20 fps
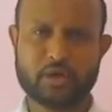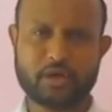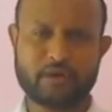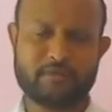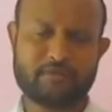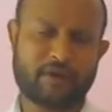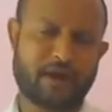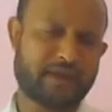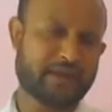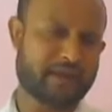
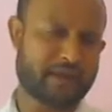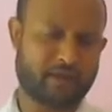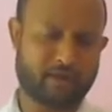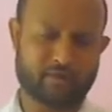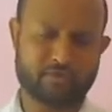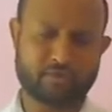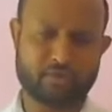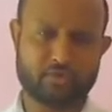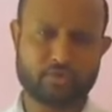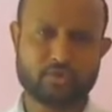find
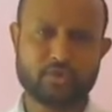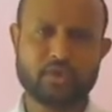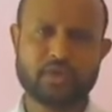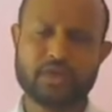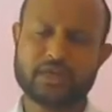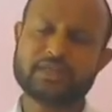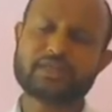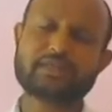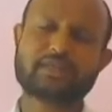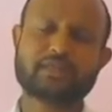around you
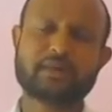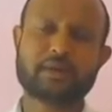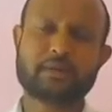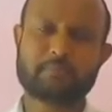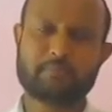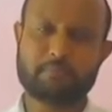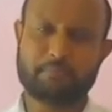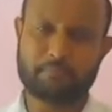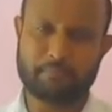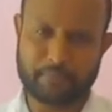is
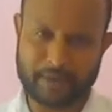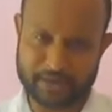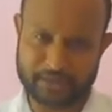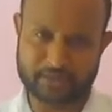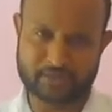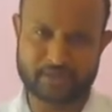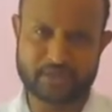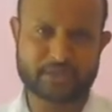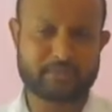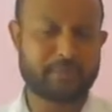
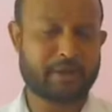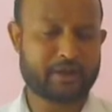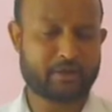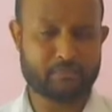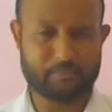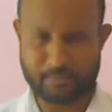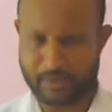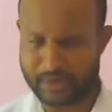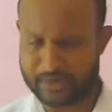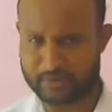matter, is made
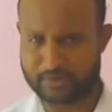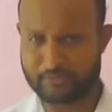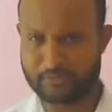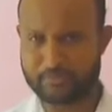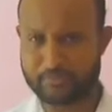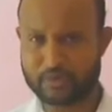of matter.